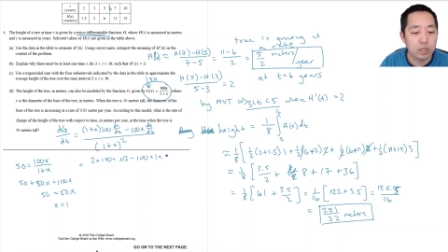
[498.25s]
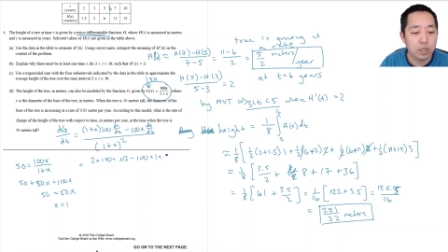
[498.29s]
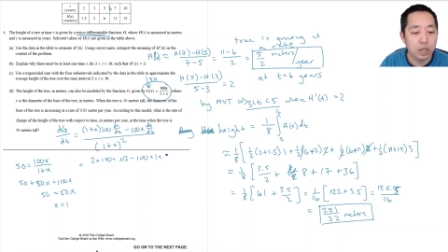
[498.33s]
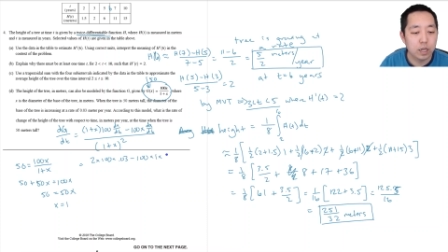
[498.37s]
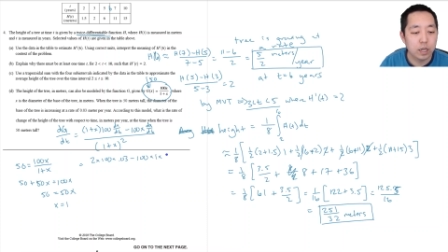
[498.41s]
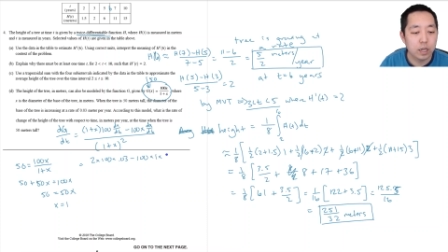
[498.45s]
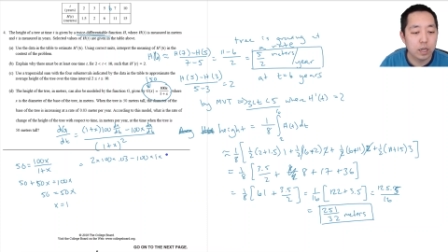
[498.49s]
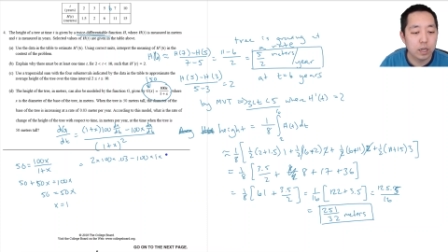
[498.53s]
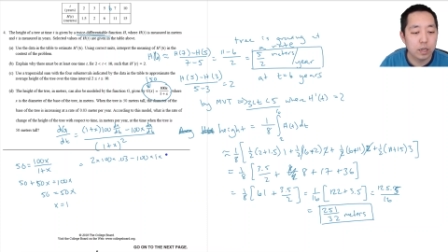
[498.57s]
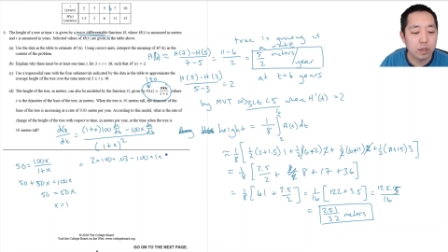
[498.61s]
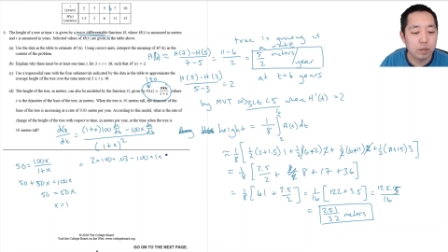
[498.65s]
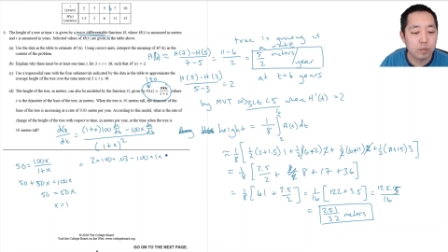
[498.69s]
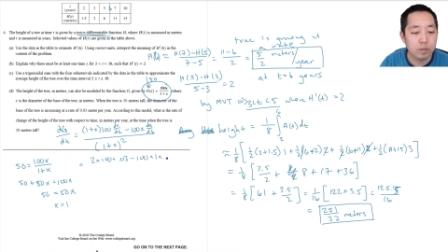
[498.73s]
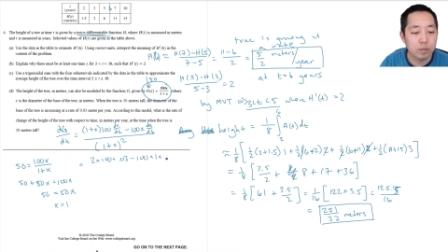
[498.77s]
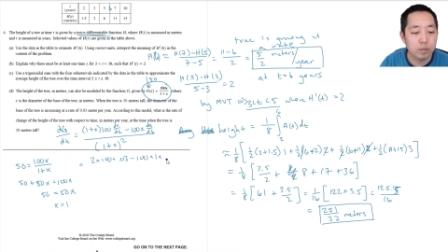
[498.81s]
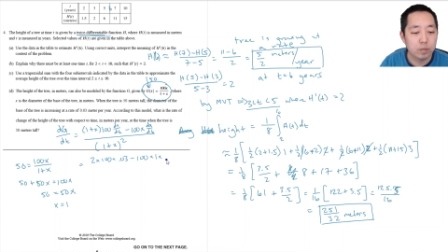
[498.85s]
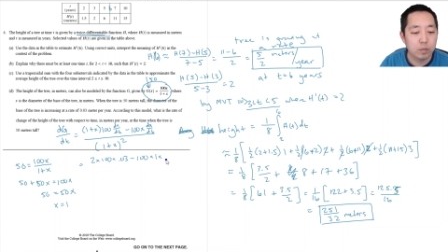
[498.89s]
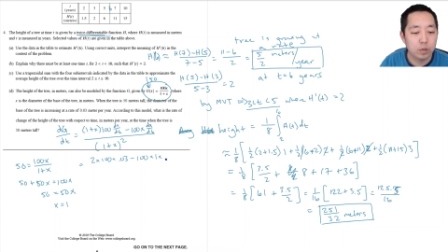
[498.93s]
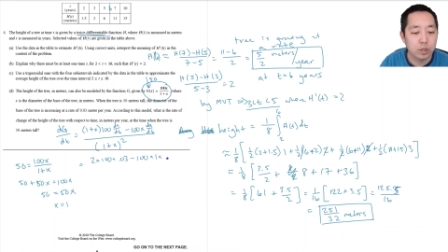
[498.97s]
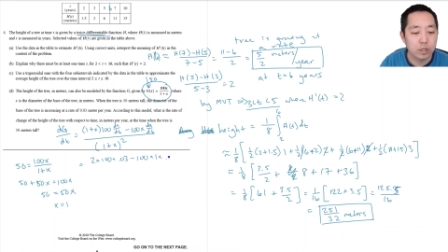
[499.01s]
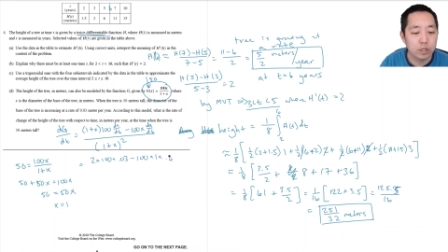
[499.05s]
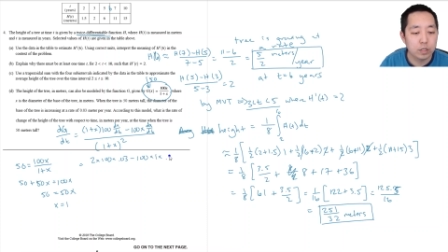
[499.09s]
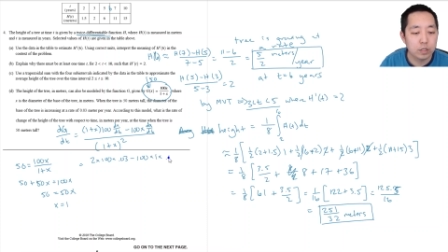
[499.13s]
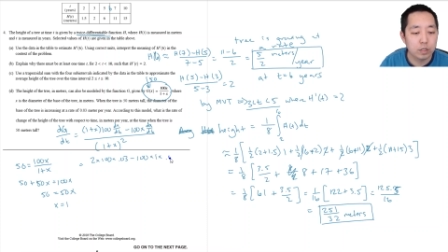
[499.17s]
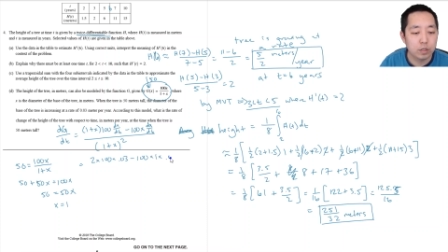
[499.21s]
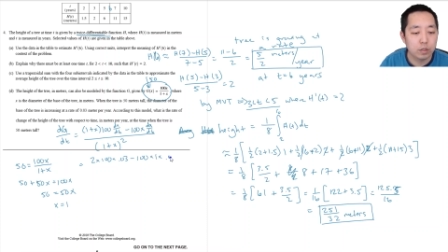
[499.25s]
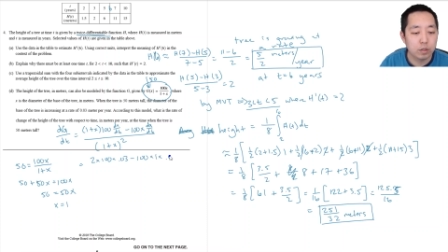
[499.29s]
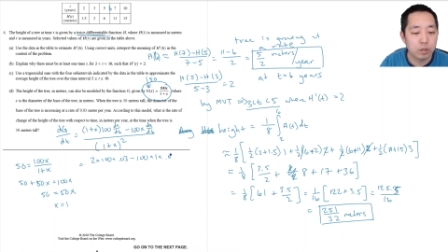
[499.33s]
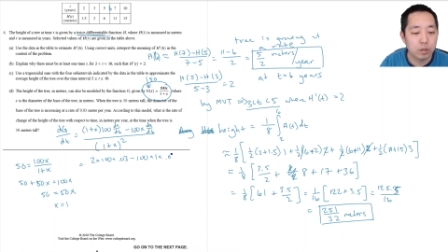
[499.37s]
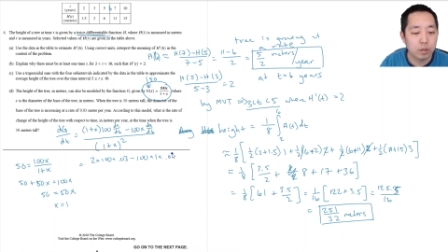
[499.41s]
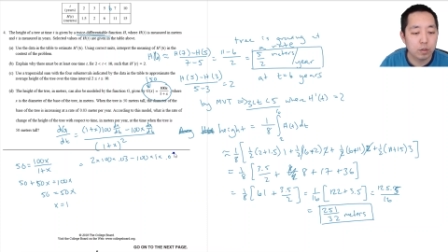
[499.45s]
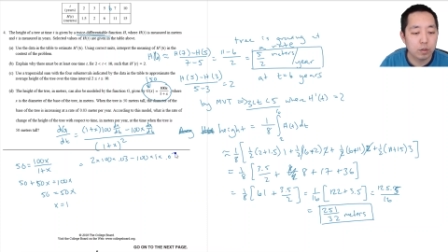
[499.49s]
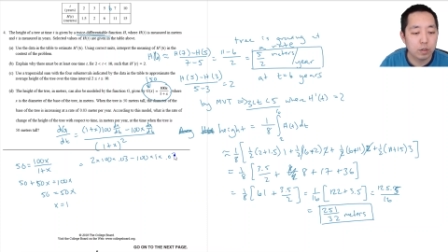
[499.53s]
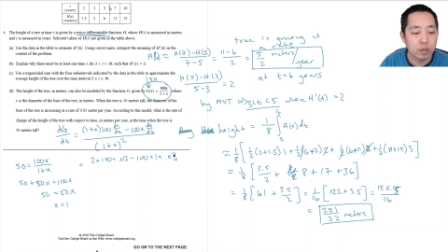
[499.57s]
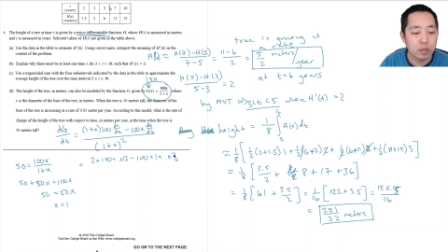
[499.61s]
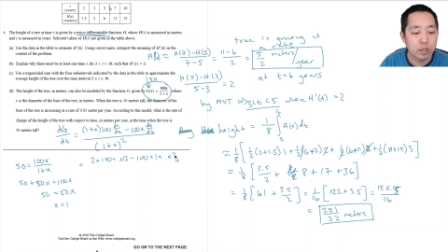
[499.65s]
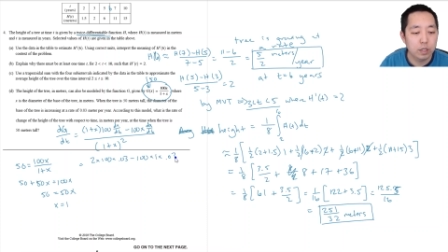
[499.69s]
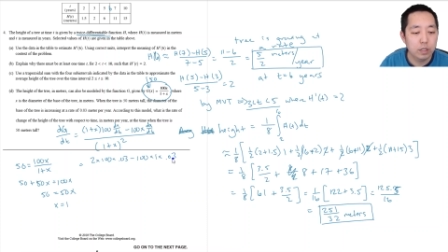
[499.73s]
uh, zero point zero
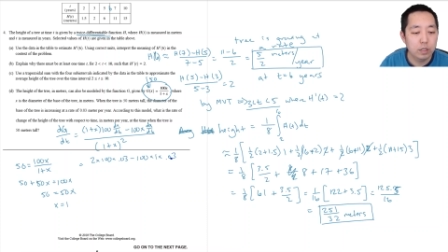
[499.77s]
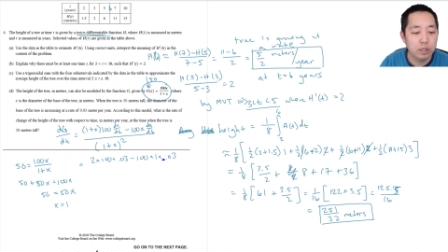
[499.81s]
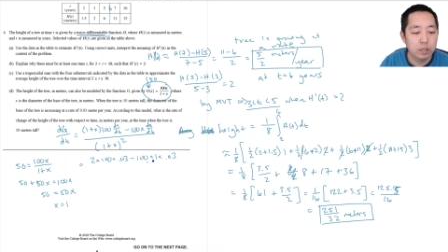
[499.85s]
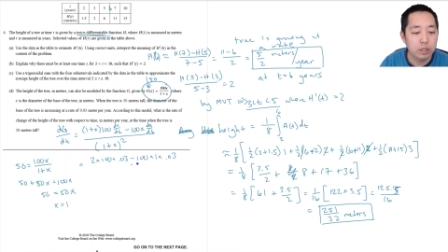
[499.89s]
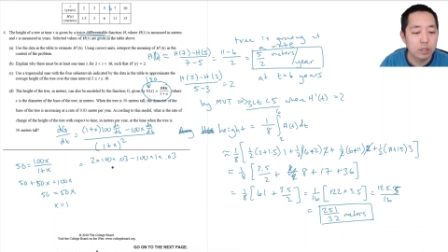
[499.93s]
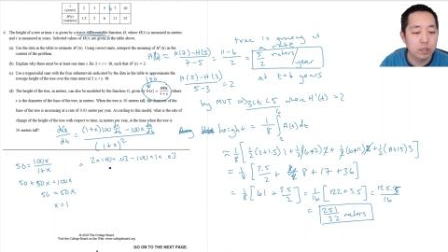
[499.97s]
three